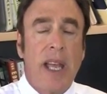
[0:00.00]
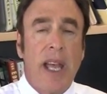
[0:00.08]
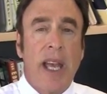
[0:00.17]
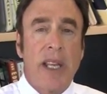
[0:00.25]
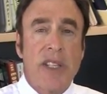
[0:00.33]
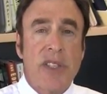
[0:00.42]

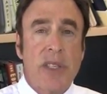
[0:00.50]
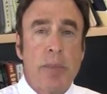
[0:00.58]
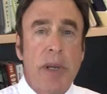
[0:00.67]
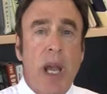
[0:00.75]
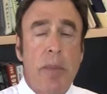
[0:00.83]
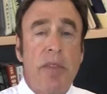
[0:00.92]
And it's
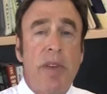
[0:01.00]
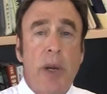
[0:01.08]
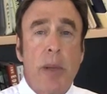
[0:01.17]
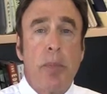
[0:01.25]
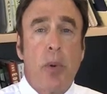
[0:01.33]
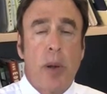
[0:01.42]
become a
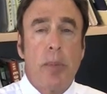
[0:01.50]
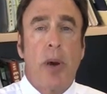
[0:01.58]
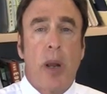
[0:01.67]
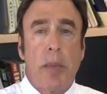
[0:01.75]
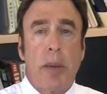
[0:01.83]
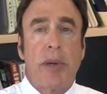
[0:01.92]
very important
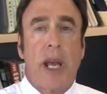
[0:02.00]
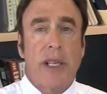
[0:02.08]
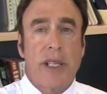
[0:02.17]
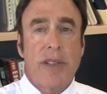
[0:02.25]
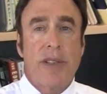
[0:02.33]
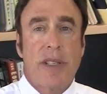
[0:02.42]
part of my
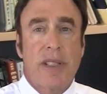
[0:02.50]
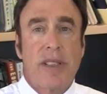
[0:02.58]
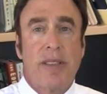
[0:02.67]
practice.